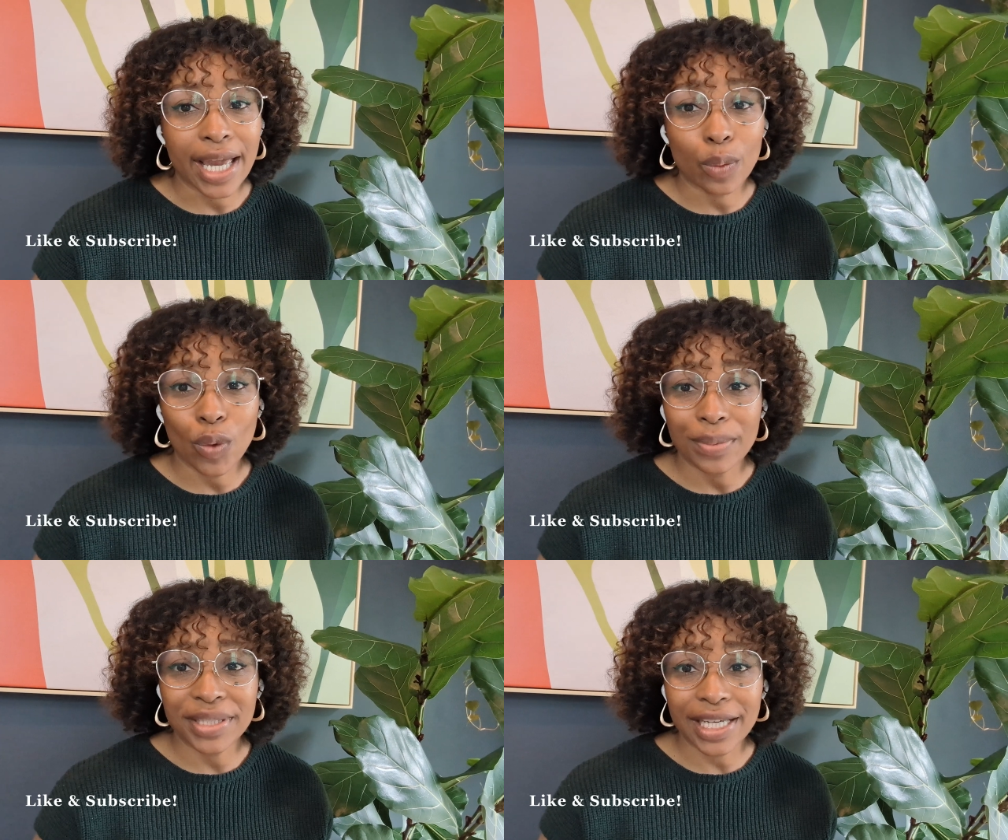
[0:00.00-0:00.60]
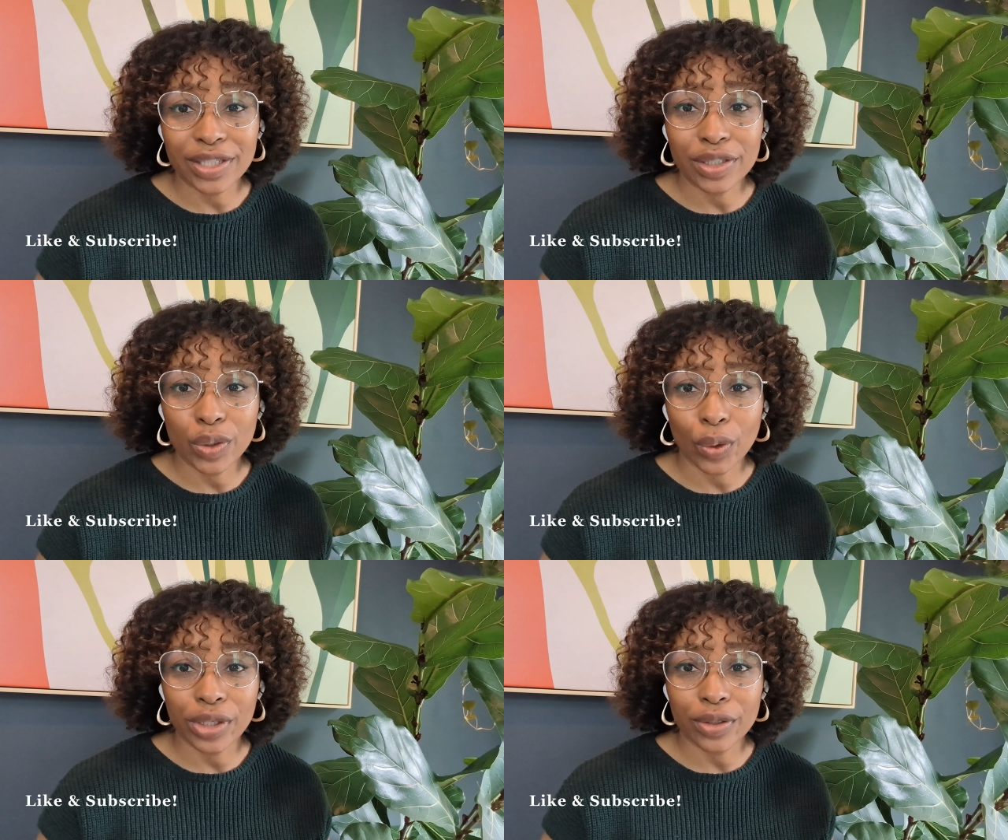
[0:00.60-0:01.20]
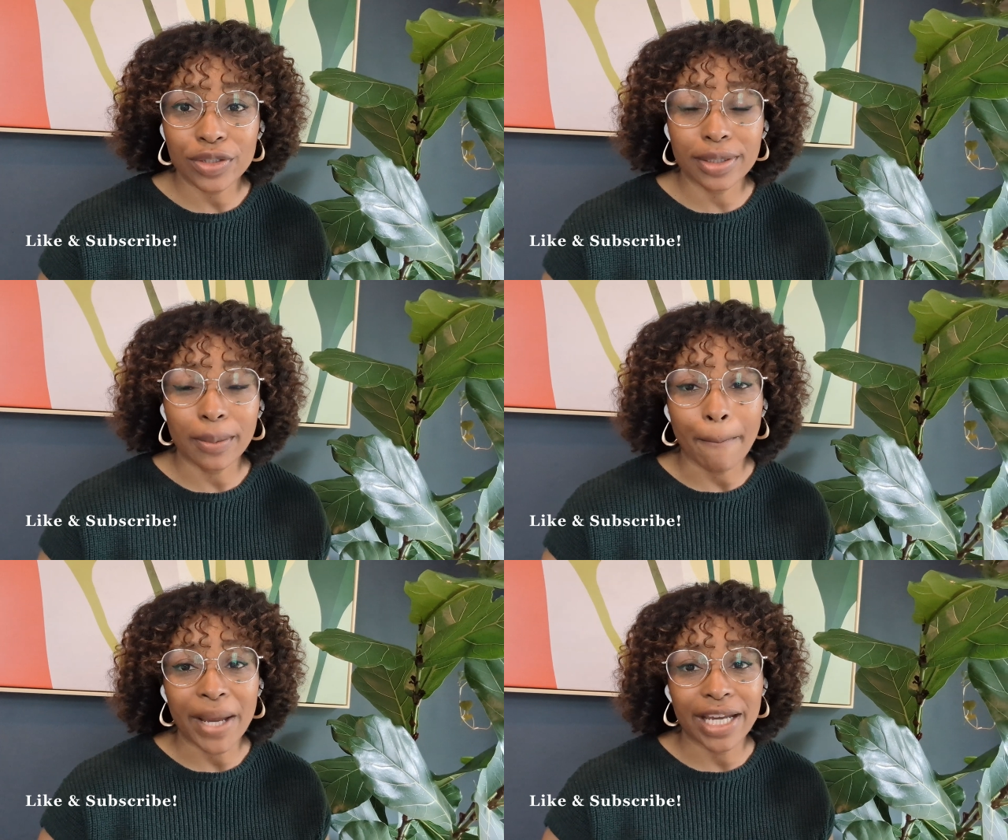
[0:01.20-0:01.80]
and website tutorials
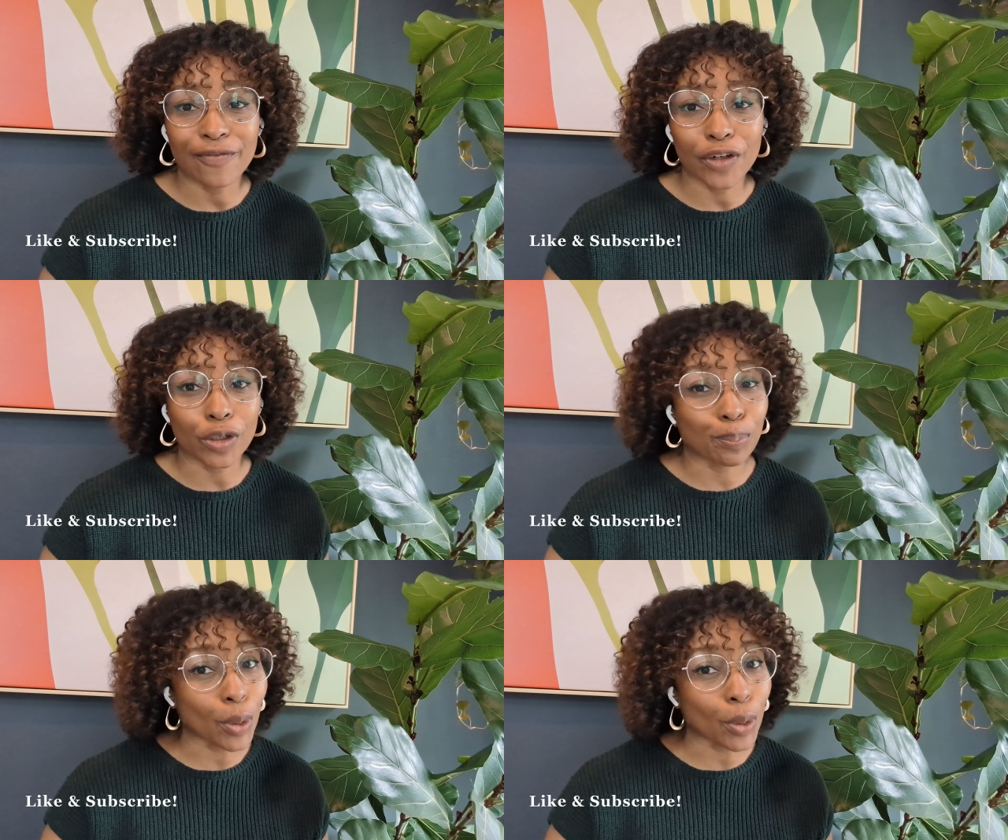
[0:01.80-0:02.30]
made for